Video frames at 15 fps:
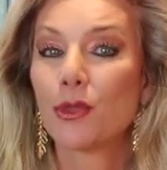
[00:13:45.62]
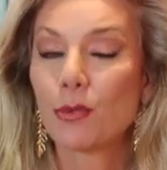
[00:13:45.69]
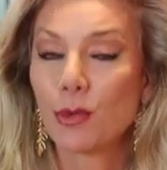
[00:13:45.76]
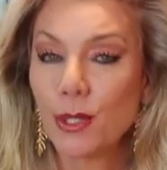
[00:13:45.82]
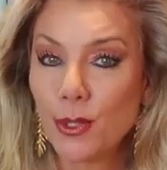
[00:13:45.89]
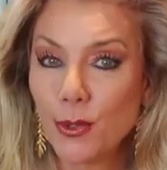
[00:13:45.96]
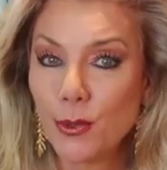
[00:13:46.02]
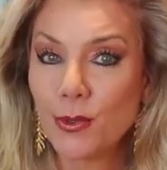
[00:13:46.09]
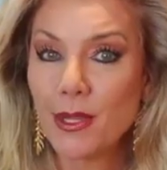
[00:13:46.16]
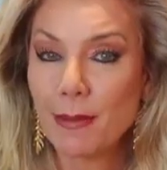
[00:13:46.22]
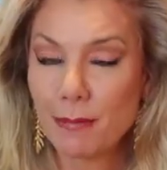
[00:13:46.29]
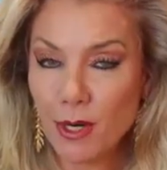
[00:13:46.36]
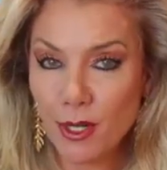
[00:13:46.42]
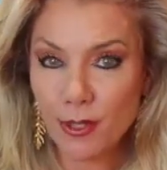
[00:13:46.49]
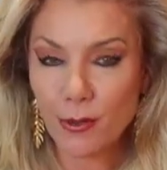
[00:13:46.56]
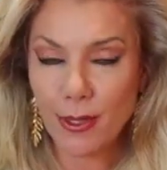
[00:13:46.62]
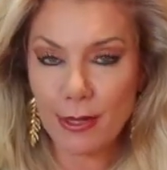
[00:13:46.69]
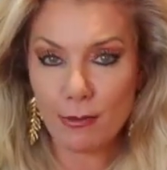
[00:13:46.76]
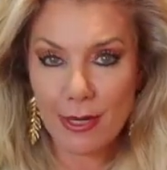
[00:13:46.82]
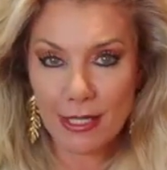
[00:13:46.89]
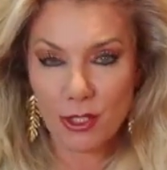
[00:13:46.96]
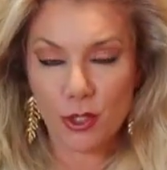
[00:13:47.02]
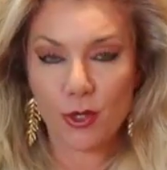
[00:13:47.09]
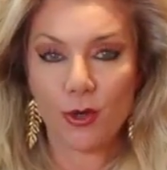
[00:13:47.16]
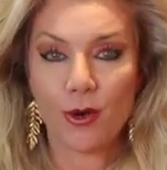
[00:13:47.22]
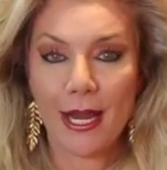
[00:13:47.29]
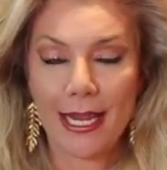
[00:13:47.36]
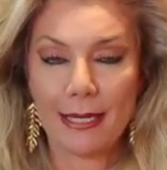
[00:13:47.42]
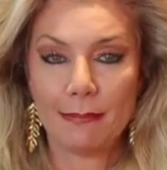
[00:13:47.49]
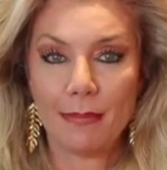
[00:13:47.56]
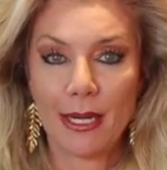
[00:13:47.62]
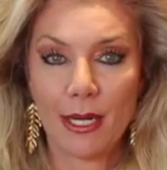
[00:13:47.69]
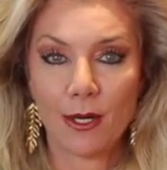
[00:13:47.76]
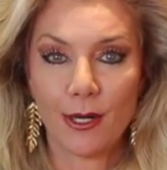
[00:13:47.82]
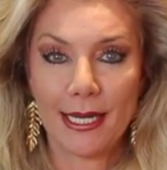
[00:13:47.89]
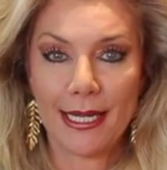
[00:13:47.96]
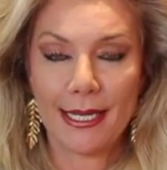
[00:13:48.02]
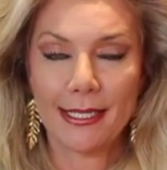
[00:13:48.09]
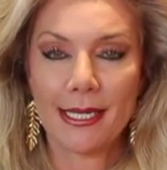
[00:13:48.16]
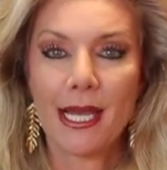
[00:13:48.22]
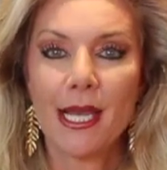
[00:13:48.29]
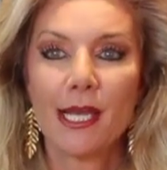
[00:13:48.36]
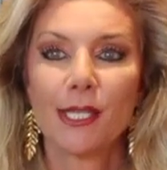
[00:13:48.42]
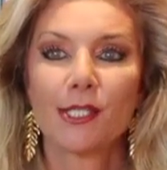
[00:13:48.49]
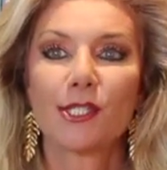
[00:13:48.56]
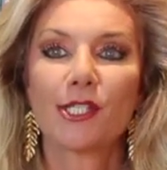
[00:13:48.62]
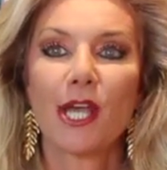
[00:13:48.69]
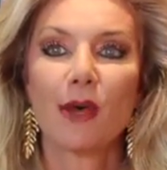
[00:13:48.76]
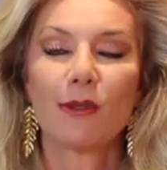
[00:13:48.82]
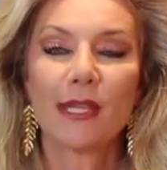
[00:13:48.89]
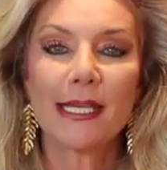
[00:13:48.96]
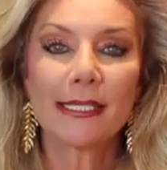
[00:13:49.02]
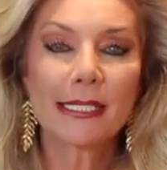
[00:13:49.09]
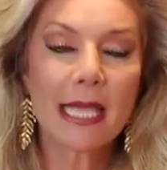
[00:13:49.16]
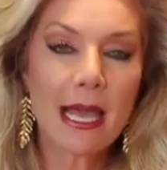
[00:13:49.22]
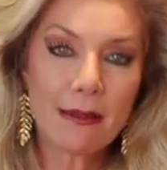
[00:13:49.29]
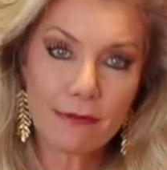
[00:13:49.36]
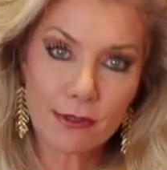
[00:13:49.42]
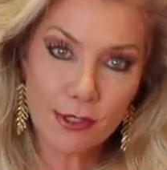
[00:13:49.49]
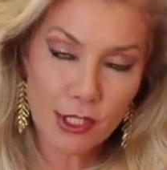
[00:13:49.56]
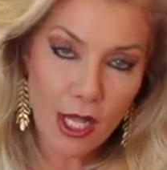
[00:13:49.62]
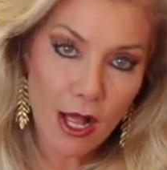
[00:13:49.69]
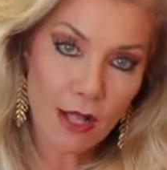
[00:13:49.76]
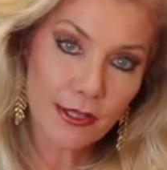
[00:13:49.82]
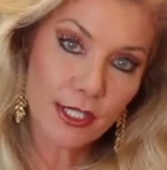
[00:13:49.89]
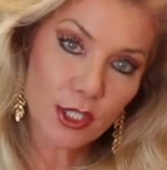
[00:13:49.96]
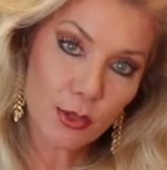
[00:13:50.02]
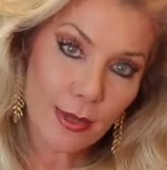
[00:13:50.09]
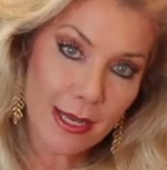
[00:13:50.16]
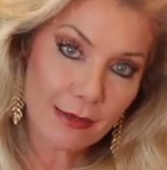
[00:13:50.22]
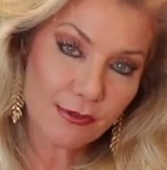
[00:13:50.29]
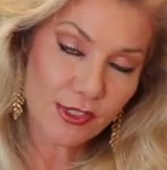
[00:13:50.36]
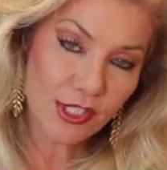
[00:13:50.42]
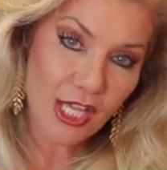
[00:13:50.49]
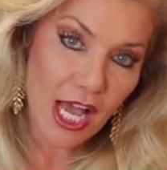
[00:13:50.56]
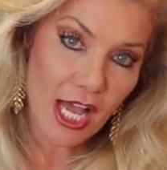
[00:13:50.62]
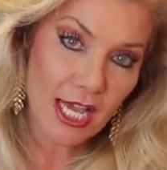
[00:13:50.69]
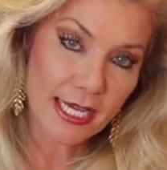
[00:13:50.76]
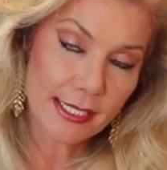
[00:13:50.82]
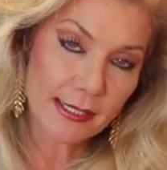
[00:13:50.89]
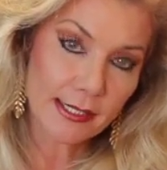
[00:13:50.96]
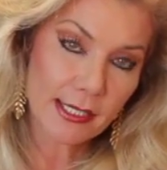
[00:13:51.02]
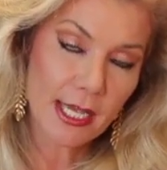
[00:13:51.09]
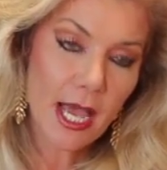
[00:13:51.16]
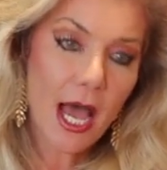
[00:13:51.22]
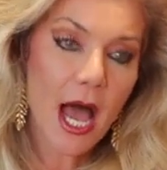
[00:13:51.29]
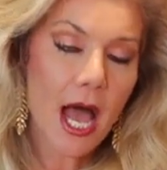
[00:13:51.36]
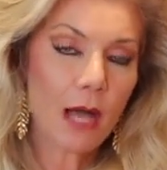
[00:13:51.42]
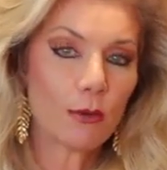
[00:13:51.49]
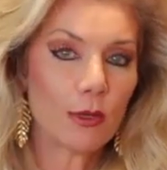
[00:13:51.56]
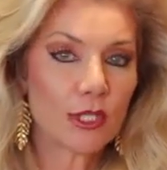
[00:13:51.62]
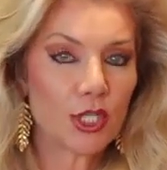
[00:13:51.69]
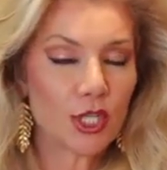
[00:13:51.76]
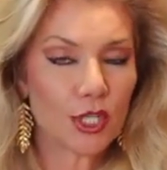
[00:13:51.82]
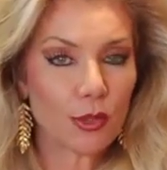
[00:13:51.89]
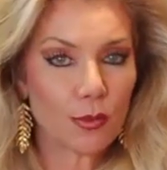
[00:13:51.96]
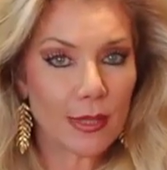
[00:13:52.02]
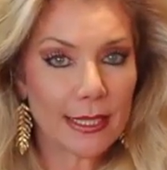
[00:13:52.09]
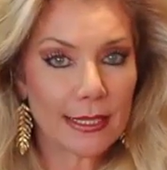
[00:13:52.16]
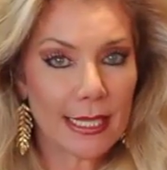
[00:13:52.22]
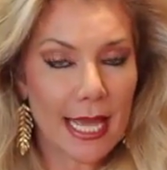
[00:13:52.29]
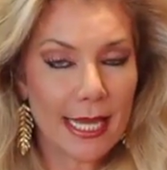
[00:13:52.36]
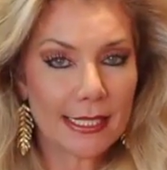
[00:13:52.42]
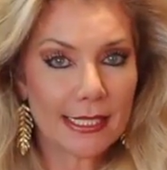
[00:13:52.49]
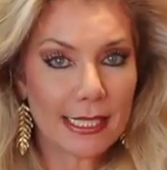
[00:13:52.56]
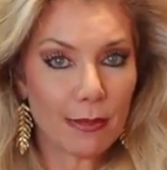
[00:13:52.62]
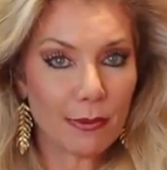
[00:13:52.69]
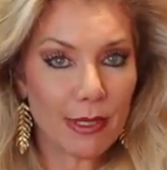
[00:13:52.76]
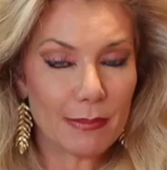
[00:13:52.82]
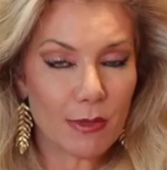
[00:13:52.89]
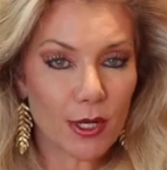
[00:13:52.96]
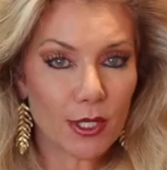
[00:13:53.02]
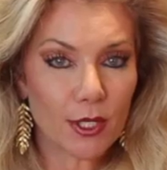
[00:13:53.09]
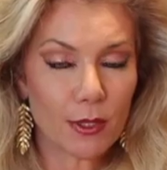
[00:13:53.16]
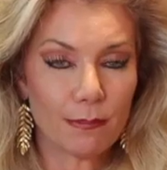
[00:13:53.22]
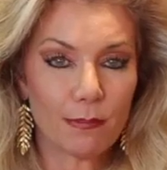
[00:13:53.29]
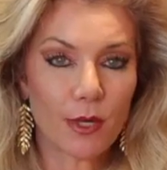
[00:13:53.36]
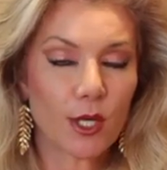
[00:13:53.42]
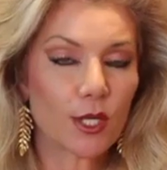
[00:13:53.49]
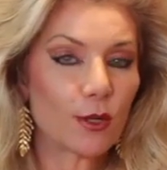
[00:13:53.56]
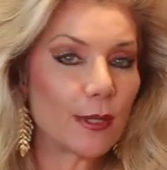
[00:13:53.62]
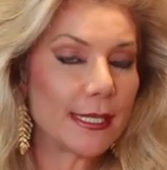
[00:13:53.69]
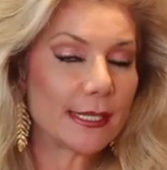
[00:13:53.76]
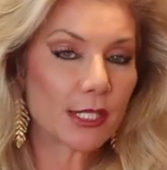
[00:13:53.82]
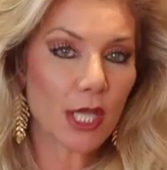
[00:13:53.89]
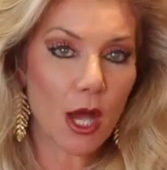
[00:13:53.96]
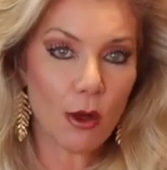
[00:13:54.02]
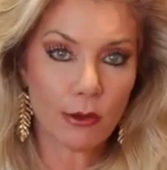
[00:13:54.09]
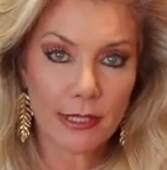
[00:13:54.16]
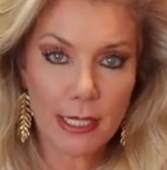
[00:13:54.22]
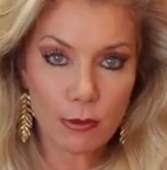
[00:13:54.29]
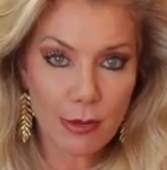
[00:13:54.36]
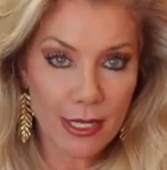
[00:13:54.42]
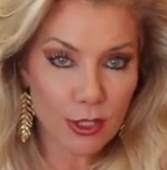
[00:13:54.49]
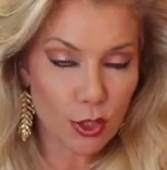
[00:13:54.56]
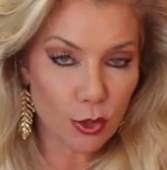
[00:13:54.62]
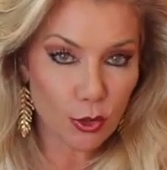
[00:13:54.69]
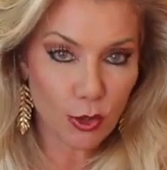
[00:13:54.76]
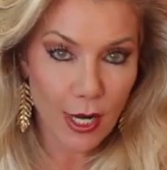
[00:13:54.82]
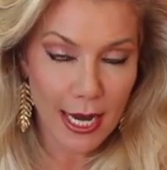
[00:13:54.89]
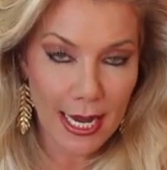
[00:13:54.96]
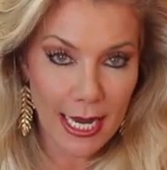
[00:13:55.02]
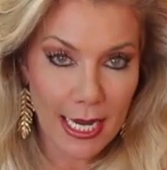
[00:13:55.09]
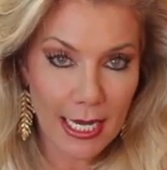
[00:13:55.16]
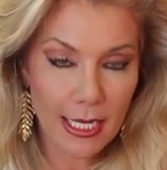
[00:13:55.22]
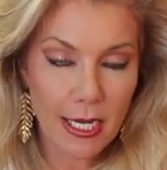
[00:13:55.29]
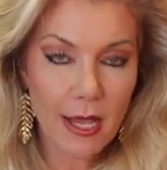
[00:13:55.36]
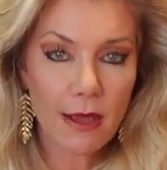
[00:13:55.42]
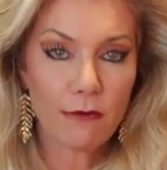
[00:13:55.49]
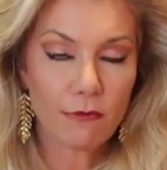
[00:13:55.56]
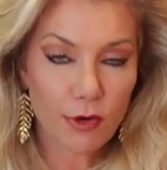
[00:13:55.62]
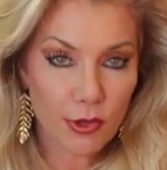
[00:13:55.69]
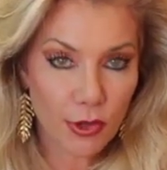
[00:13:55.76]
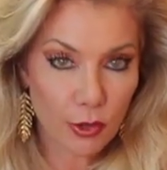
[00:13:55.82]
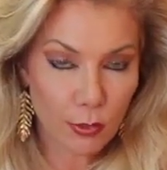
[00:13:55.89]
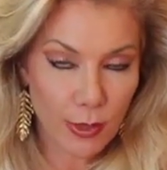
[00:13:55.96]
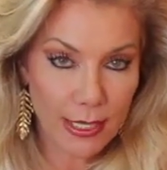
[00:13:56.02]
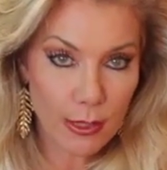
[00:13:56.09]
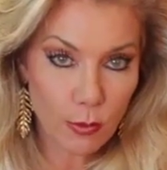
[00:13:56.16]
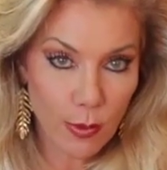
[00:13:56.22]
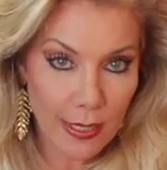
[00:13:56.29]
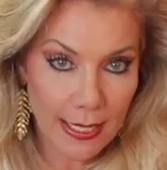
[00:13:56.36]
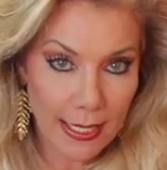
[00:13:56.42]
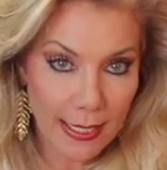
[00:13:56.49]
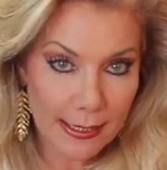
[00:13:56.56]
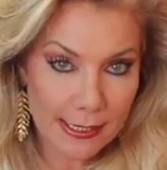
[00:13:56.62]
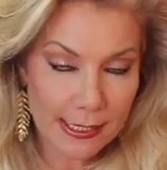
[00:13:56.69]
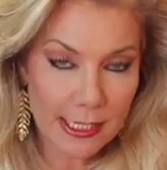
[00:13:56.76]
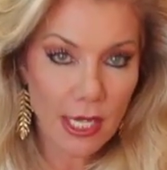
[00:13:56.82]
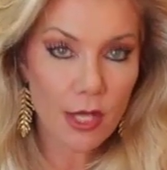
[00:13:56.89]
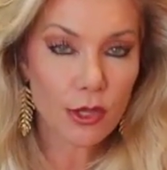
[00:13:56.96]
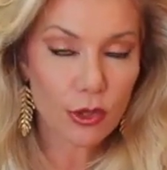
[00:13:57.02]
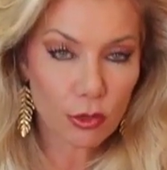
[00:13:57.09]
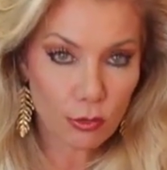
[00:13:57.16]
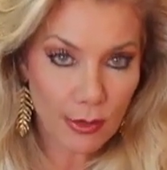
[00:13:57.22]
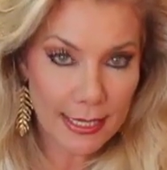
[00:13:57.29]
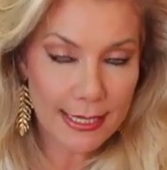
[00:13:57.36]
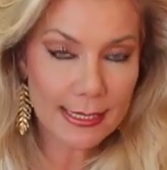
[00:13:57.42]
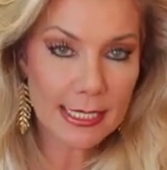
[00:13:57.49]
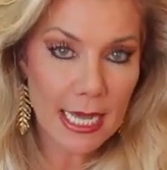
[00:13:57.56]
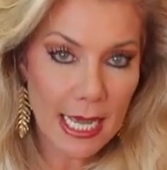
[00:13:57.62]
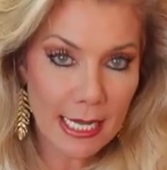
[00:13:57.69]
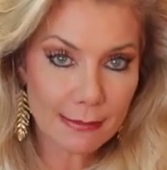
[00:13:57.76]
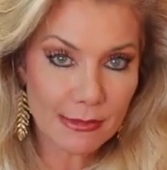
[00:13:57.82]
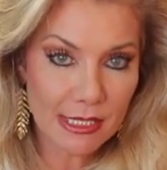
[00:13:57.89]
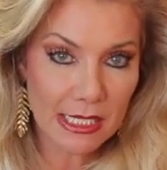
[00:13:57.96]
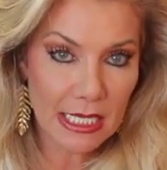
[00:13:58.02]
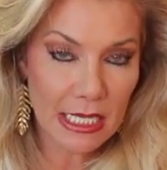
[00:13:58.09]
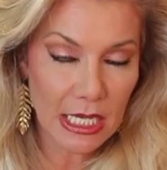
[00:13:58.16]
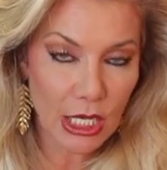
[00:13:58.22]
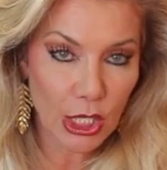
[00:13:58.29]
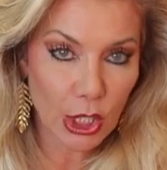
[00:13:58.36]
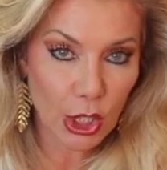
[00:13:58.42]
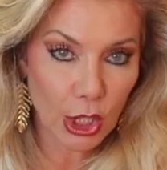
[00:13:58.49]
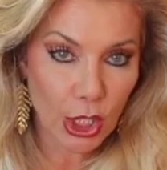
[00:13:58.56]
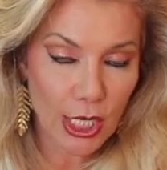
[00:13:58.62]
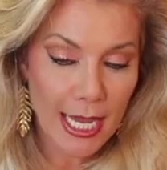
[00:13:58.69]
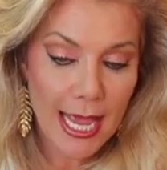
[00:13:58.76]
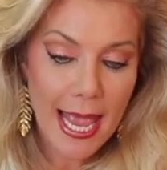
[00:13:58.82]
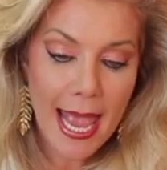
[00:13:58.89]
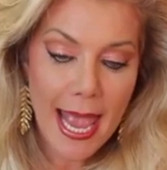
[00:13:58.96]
through the Mercury retrograde period. So this covers all the 12 signs. I want you to realize that when Mercury is only retrograde for 3 weeks, 3 times a year,